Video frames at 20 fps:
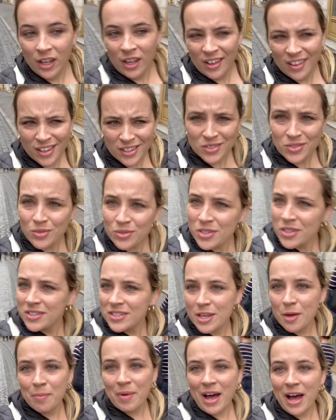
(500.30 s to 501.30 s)
There's also
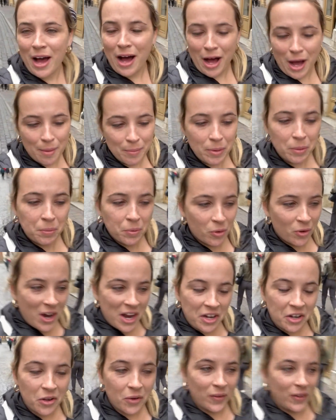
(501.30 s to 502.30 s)
some army
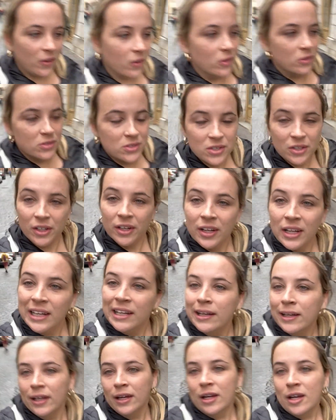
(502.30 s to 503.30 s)
parade going on, so
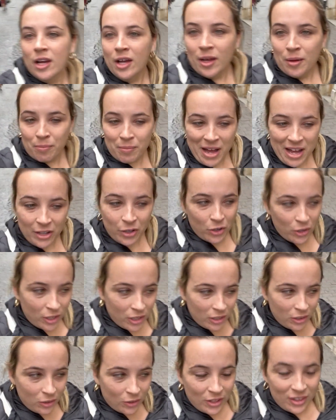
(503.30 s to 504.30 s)
might go
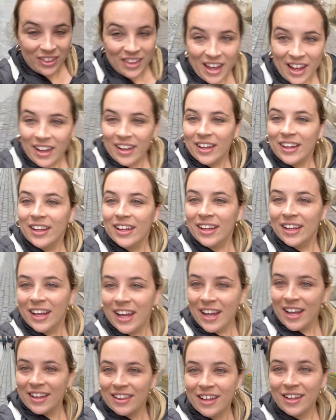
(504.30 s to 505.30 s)
look at that,
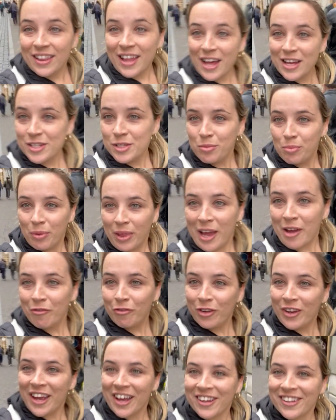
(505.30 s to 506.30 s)
and that is the plan for
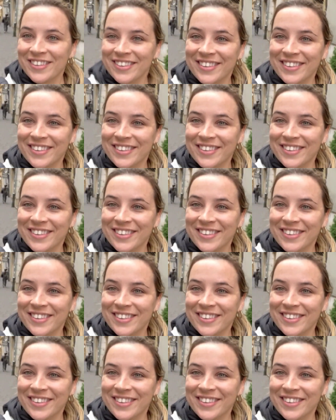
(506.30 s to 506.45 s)
now.